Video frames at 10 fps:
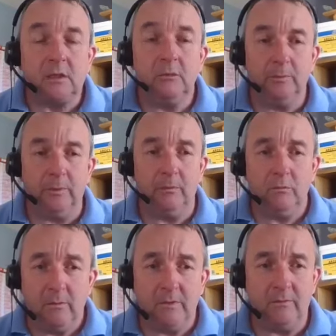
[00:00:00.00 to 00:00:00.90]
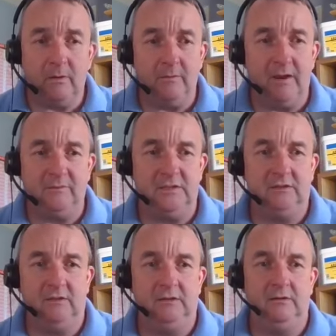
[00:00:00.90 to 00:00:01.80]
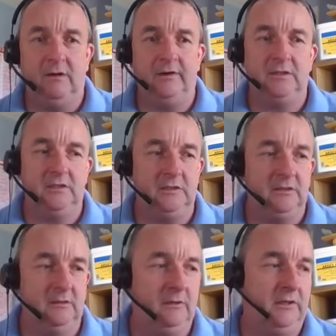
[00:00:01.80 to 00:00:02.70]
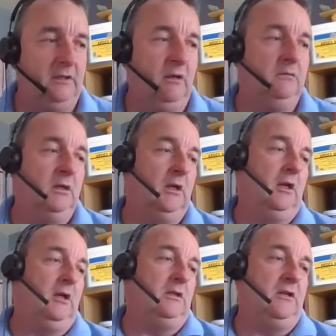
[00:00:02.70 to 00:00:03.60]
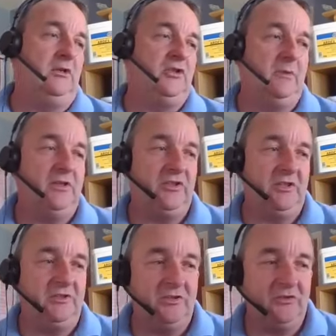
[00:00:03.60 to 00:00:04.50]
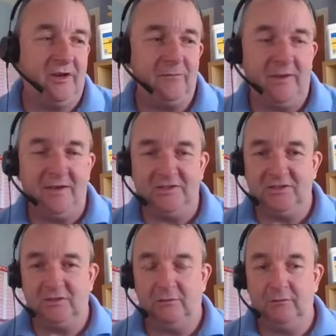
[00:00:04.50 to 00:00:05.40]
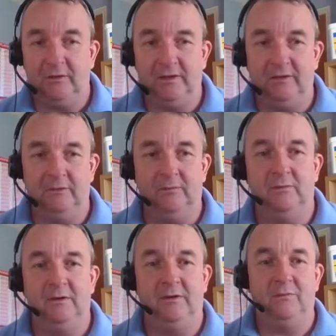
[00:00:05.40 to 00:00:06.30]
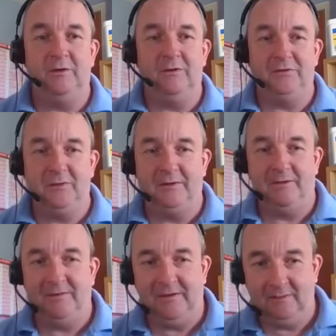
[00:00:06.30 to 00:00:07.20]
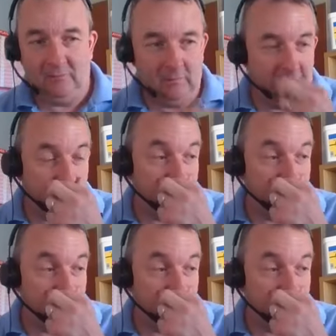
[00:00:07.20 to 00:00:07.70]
But what we have decided to do at Ardex is that usually when you see us at trade events and stuff like that, we're not doing that many at the moment.